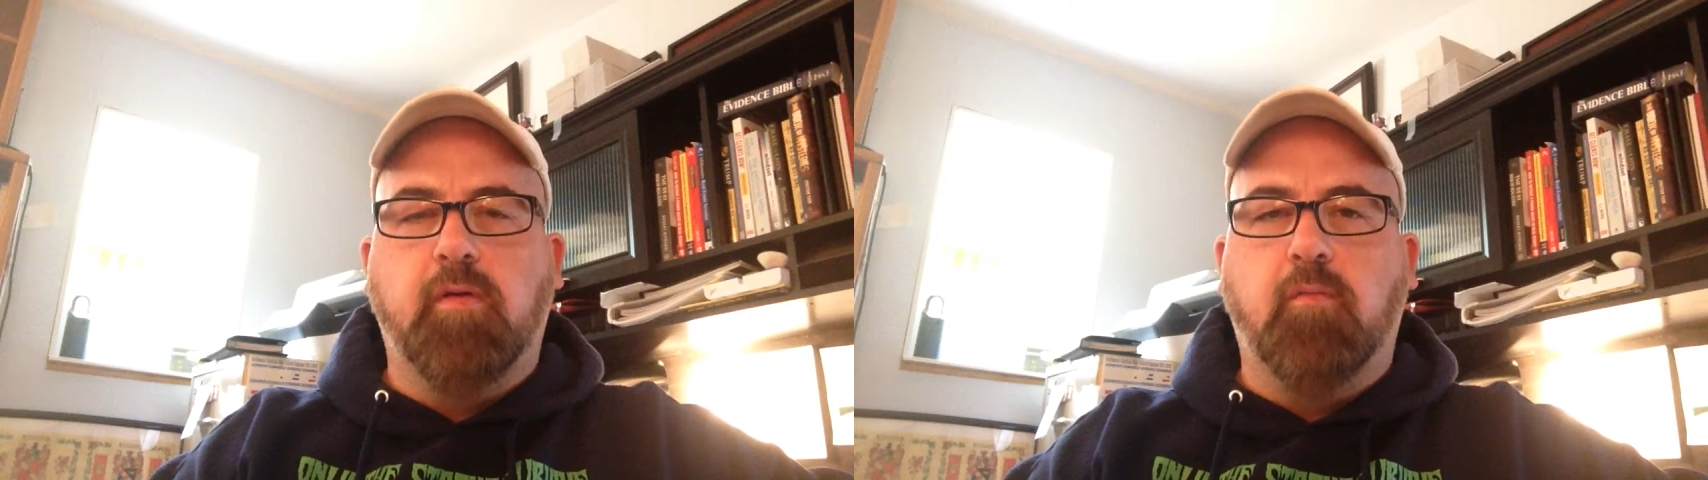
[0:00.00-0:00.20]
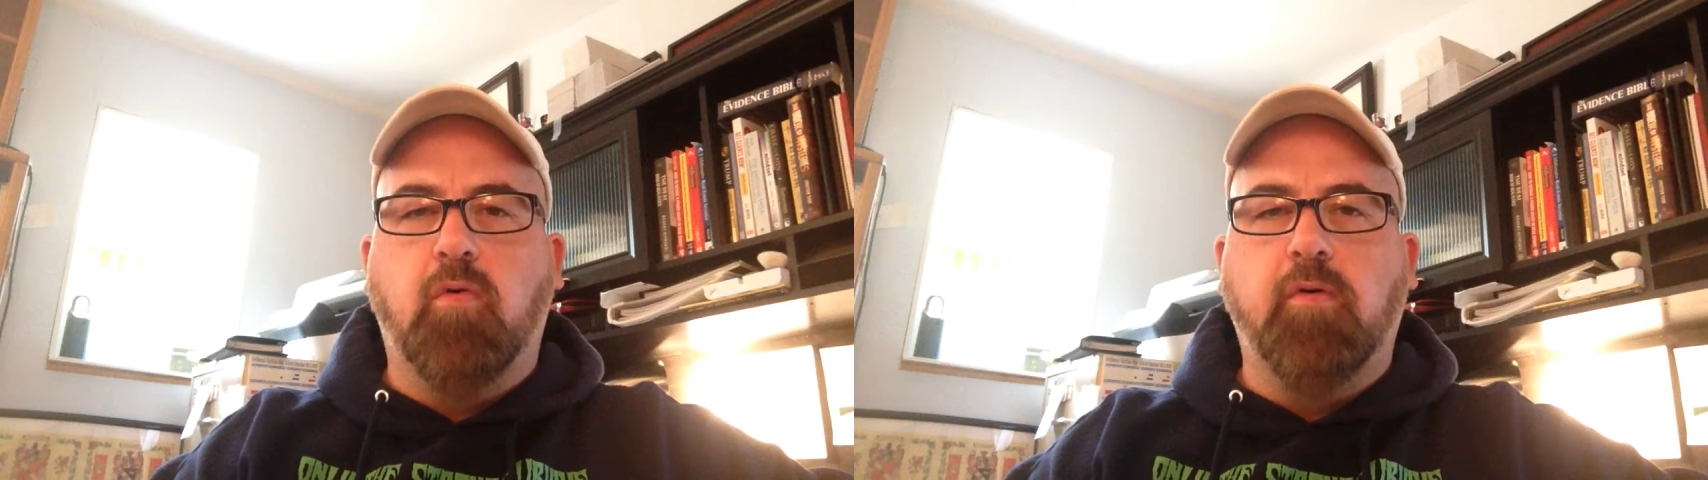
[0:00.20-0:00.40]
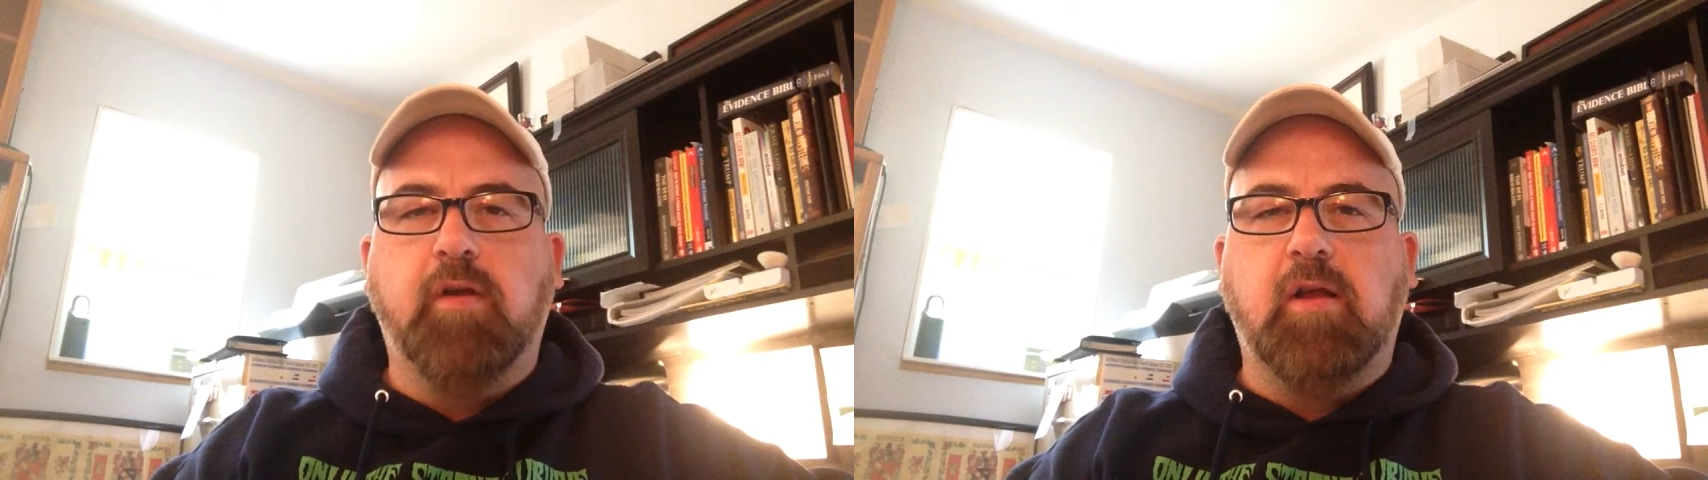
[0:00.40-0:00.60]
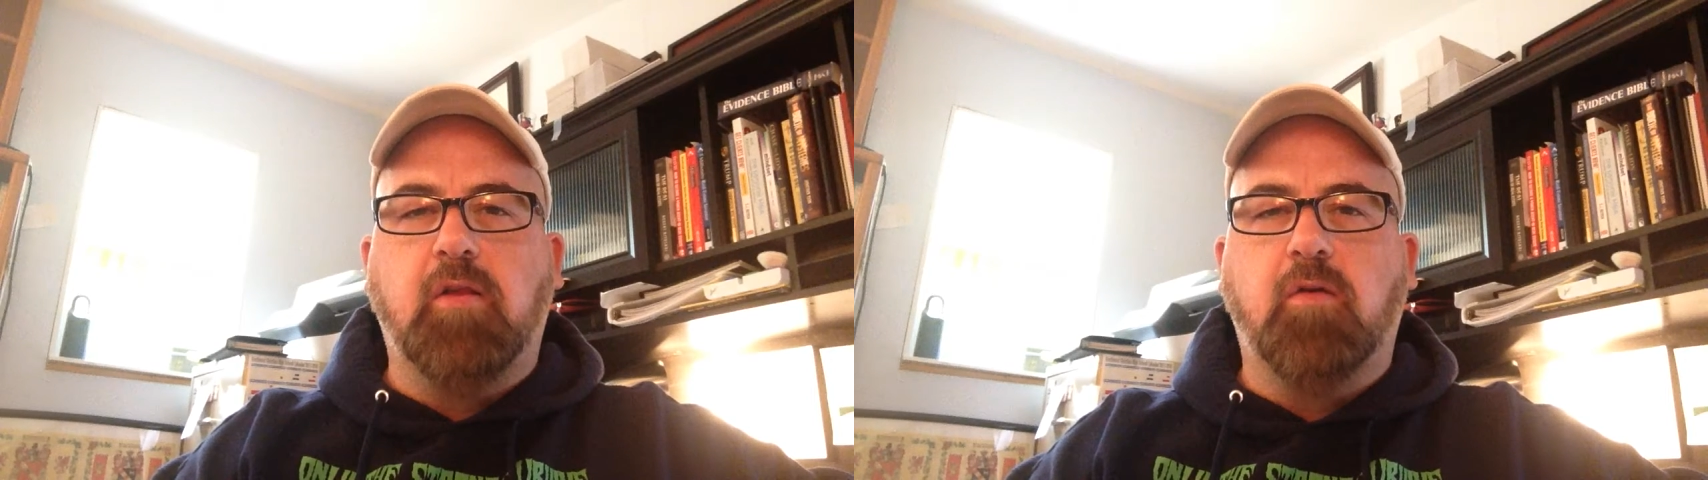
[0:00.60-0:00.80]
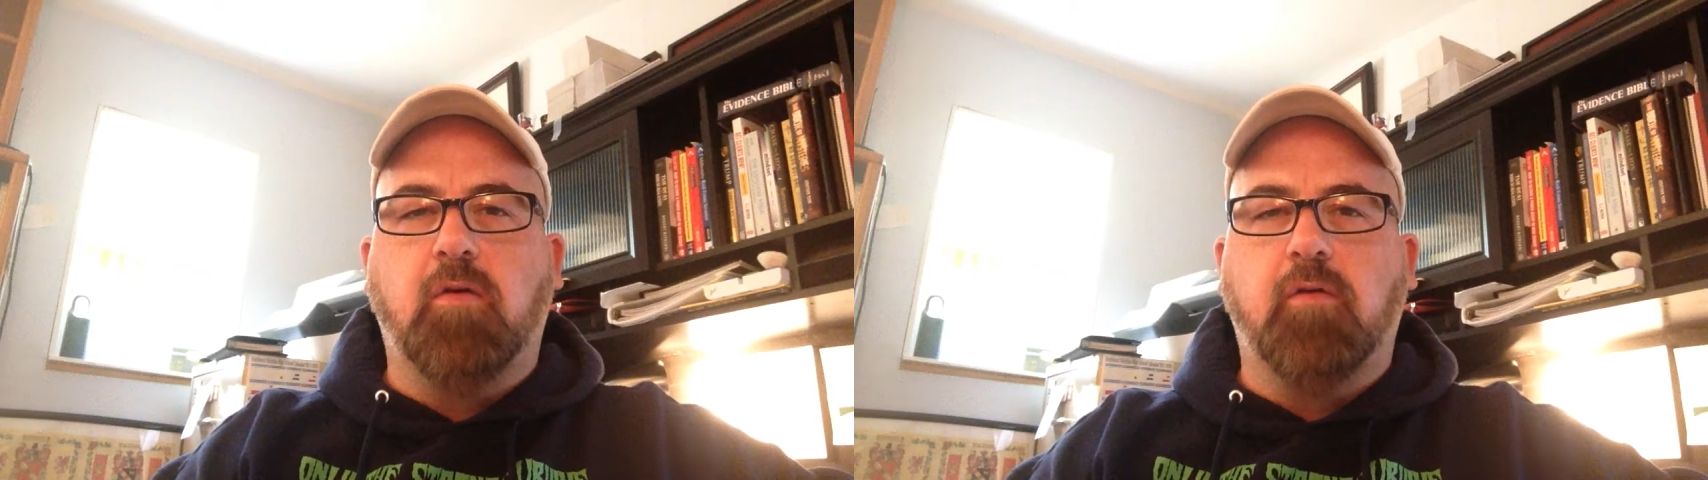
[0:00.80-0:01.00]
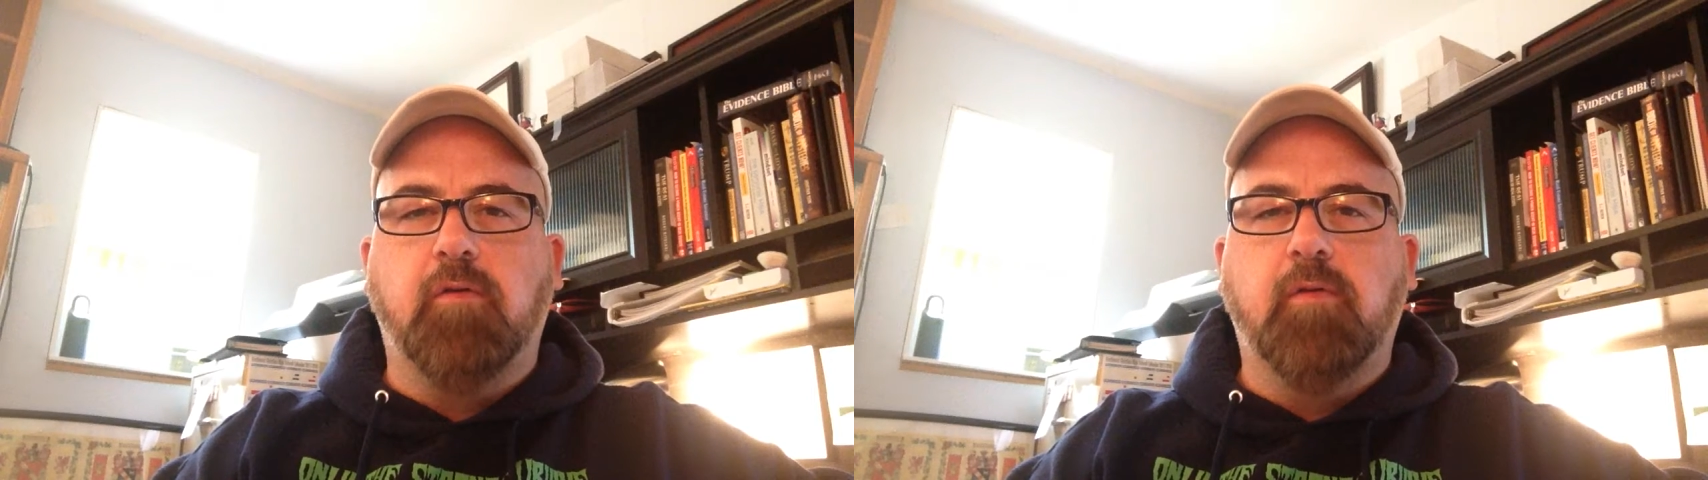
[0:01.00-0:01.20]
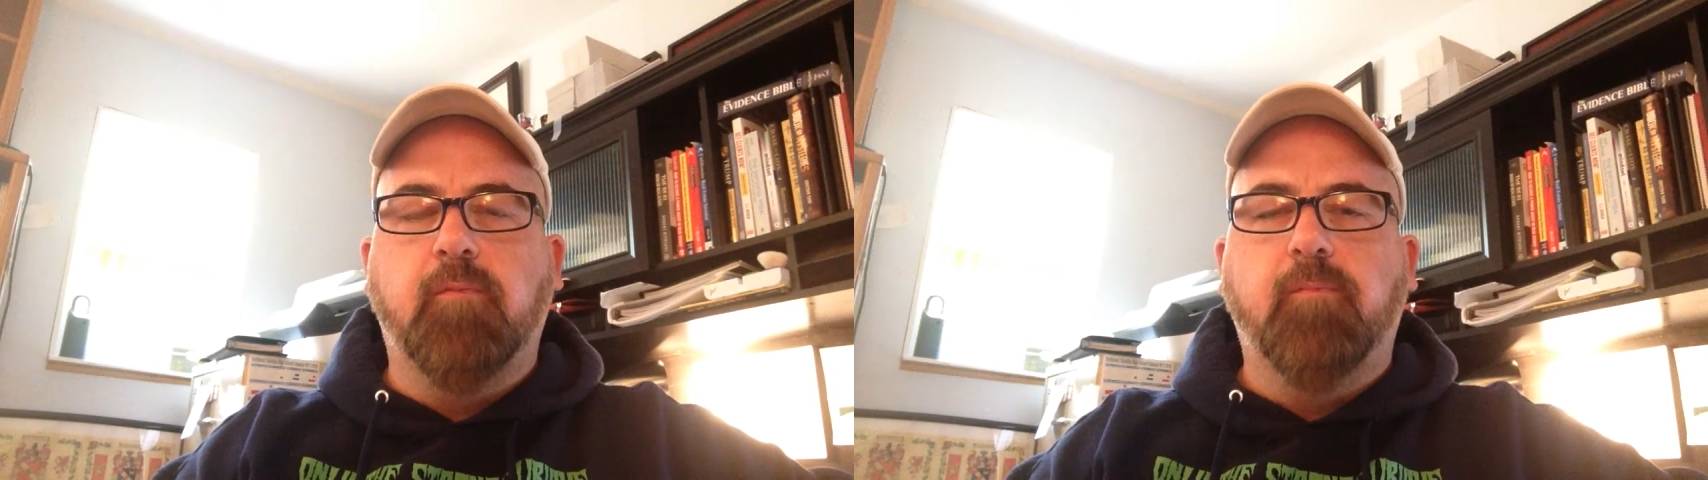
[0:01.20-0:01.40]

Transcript: the more that I learned.